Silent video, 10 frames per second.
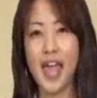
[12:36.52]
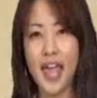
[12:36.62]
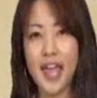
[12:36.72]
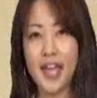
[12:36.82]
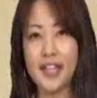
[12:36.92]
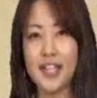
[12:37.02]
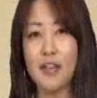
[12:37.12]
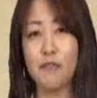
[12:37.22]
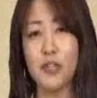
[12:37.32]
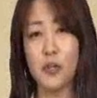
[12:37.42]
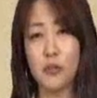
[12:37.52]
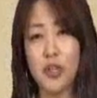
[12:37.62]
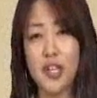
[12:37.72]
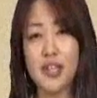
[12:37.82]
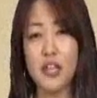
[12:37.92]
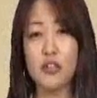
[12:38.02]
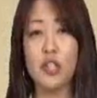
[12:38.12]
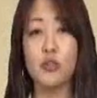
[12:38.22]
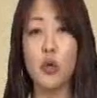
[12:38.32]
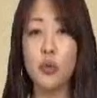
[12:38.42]
And if you agree that you
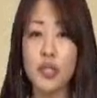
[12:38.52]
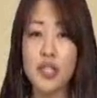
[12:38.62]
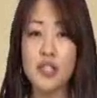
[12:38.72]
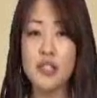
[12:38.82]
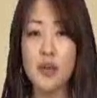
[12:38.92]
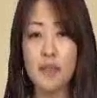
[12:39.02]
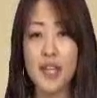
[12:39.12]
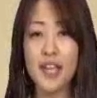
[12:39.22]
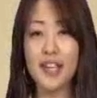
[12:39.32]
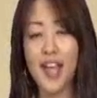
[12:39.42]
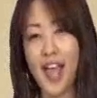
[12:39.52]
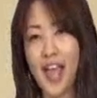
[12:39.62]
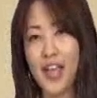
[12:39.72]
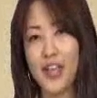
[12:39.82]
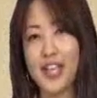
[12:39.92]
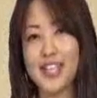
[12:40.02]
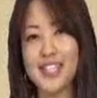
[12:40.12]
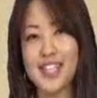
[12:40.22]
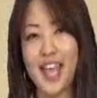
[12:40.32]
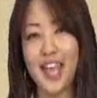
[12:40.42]
can notice something, you can
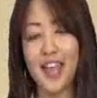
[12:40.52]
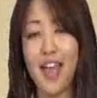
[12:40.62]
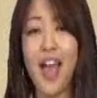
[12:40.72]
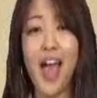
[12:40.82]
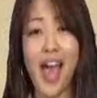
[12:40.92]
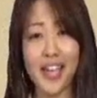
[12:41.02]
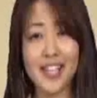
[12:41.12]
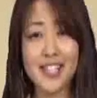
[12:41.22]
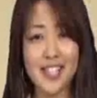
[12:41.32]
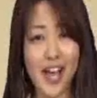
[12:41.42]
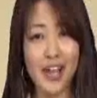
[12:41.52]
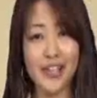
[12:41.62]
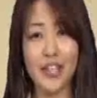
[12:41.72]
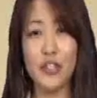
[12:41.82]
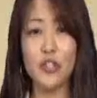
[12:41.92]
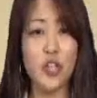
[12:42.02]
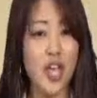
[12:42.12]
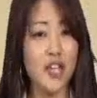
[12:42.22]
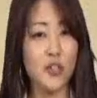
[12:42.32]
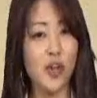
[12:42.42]
say, I can tell that you
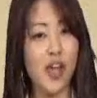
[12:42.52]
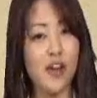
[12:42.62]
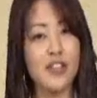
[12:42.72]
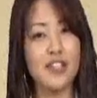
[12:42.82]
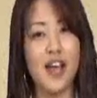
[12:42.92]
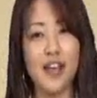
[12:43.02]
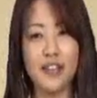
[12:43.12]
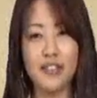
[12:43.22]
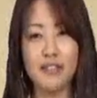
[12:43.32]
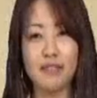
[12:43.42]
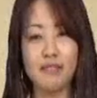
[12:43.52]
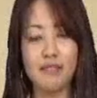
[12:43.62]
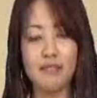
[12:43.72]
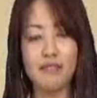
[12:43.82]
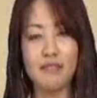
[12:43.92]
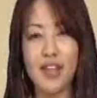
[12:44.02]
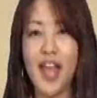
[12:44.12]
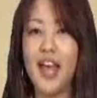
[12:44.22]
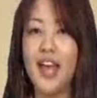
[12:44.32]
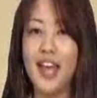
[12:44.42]
changed your hairstyle.
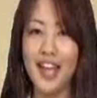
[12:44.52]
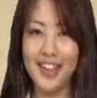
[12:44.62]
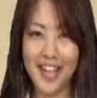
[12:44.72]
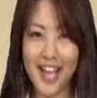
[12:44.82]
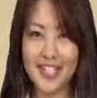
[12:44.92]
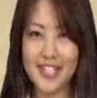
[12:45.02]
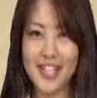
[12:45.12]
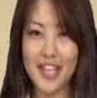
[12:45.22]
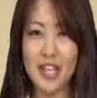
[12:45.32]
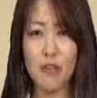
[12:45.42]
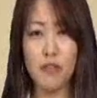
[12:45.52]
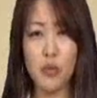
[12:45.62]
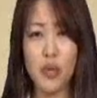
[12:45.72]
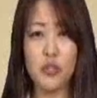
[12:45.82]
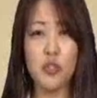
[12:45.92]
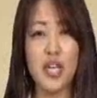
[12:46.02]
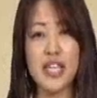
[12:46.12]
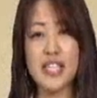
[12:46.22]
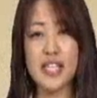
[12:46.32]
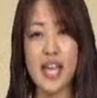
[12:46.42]
And lastly, if you want to
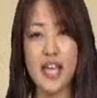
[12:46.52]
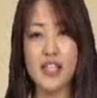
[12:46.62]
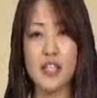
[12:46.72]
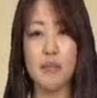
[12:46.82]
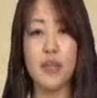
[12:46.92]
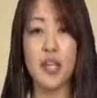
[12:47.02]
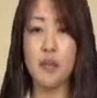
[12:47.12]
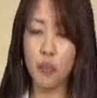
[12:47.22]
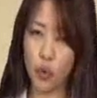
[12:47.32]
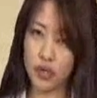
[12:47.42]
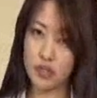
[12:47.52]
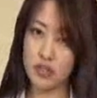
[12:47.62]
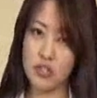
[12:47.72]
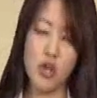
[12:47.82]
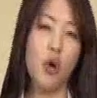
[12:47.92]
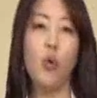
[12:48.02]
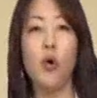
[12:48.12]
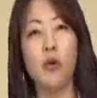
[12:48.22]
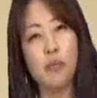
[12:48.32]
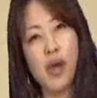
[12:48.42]
indicate something important
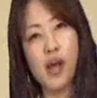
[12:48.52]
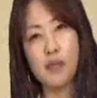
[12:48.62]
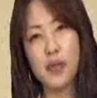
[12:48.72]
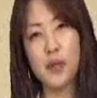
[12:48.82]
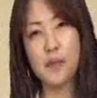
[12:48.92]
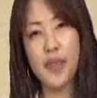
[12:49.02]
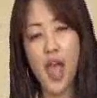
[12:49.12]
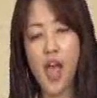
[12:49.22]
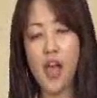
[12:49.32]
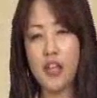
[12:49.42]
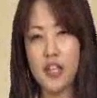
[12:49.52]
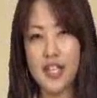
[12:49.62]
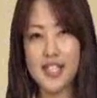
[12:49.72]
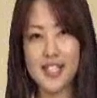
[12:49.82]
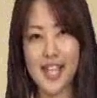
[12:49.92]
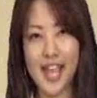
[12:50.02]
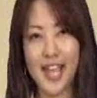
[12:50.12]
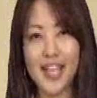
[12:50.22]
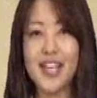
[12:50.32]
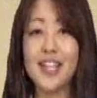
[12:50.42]
or a problem, you can
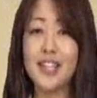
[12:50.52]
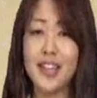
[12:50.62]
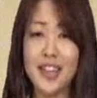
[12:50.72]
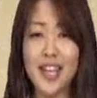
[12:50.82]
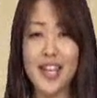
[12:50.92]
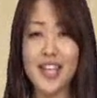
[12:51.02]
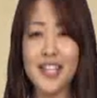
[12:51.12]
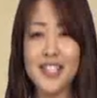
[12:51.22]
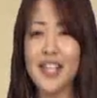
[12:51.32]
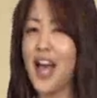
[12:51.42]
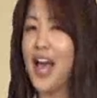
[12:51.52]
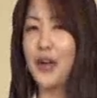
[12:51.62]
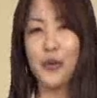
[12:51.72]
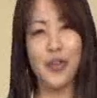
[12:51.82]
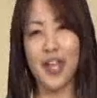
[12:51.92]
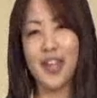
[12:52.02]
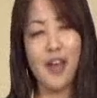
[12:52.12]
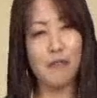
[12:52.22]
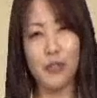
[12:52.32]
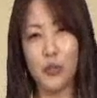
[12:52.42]
say, the thing is, I don't like
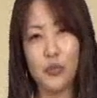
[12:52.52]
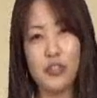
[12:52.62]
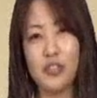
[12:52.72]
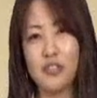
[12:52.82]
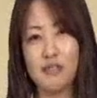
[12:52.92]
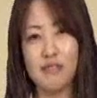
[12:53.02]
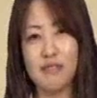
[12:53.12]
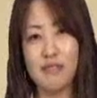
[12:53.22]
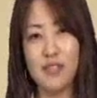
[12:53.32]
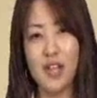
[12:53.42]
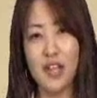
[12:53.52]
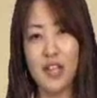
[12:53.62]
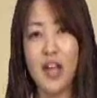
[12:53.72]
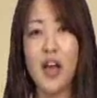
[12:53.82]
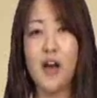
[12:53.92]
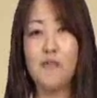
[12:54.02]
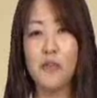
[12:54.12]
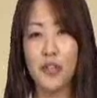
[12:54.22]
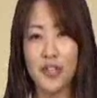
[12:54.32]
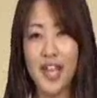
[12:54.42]
that food.
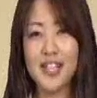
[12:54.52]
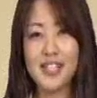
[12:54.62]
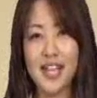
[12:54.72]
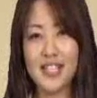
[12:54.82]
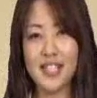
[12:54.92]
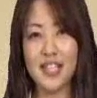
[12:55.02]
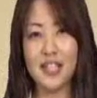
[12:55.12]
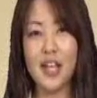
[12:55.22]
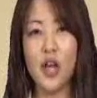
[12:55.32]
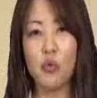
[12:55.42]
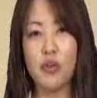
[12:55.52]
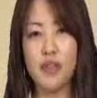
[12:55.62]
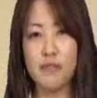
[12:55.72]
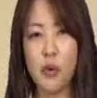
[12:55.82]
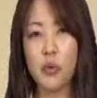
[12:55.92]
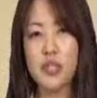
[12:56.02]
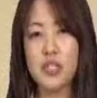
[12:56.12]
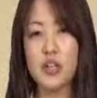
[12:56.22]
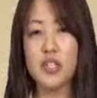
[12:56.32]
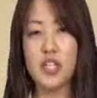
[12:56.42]
For the next lesson, we'll be
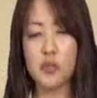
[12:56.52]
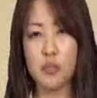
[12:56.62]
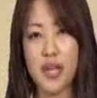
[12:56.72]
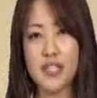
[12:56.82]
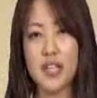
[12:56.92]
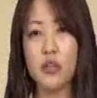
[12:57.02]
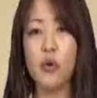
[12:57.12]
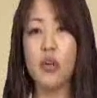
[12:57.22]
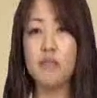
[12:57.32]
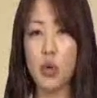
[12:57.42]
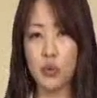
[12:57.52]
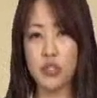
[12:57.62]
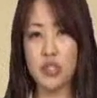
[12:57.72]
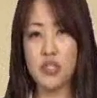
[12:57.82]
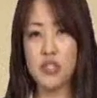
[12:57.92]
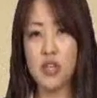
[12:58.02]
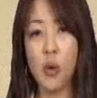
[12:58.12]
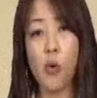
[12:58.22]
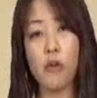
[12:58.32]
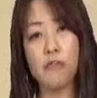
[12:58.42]
focusing on expressing your emotions
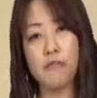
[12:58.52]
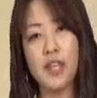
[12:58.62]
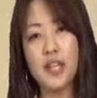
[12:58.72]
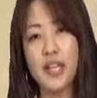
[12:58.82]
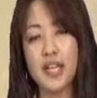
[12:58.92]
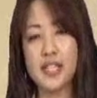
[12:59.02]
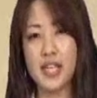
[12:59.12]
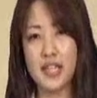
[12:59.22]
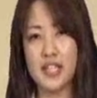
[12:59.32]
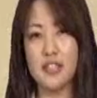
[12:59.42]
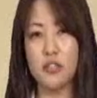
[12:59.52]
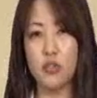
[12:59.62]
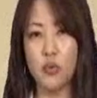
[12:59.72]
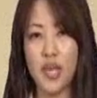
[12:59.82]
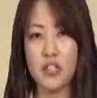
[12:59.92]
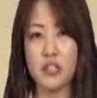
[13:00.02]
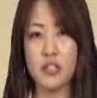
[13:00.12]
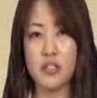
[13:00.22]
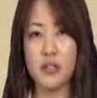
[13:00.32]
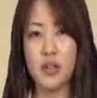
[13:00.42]
or feelings in these
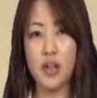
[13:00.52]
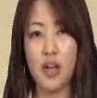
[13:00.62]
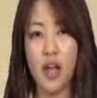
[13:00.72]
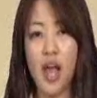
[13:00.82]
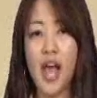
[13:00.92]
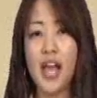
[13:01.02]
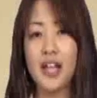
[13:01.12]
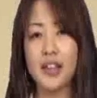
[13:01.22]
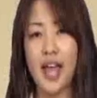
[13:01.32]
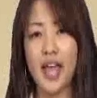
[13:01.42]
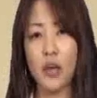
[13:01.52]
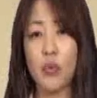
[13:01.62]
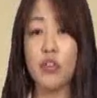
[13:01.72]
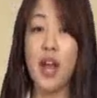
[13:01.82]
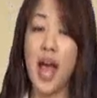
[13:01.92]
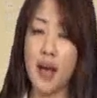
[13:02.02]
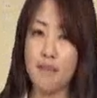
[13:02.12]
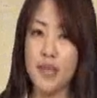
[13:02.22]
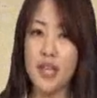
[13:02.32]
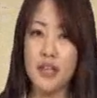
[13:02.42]
situations, like when you're
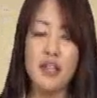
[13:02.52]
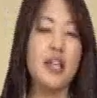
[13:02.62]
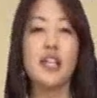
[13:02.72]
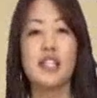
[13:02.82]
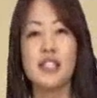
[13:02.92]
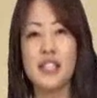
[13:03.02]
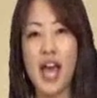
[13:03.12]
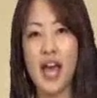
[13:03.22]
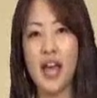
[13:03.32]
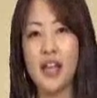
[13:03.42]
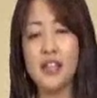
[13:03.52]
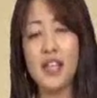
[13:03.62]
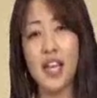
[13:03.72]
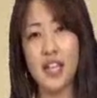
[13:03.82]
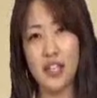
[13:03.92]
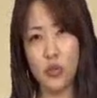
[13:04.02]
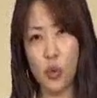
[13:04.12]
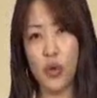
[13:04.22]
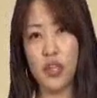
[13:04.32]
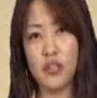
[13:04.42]
happy, sad, and
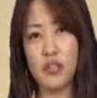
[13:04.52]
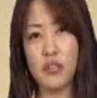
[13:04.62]
annoyed.